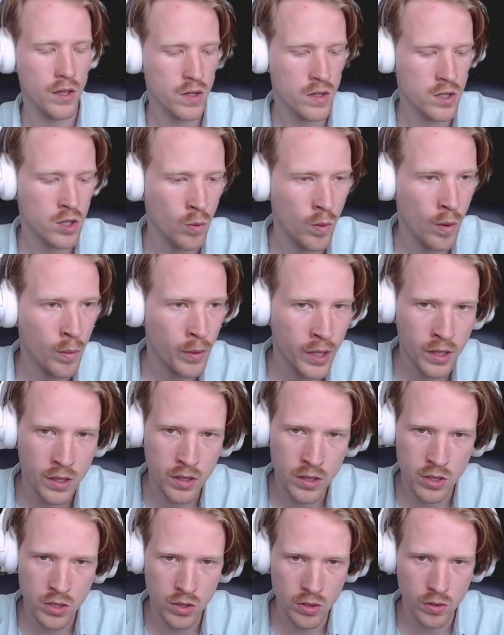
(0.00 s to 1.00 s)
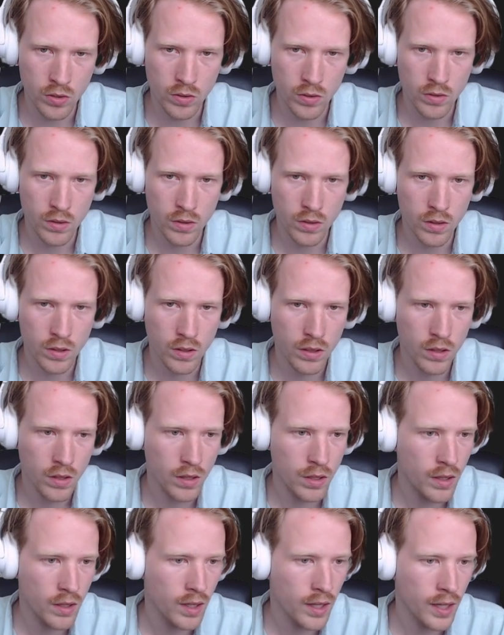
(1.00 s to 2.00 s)
So what we're gonna do
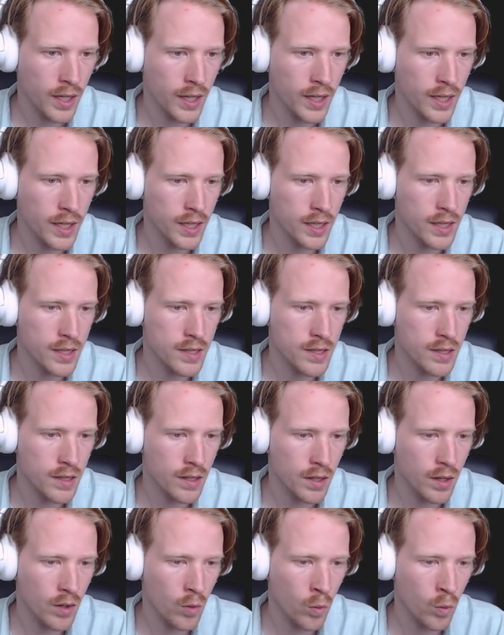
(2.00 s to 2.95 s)
is